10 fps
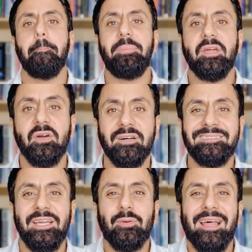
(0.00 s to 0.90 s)

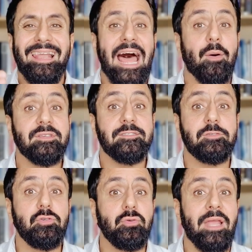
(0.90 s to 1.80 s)
Because it would allow us
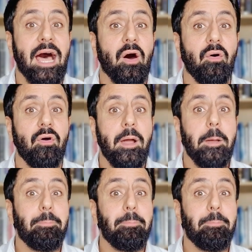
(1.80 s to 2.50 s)
to now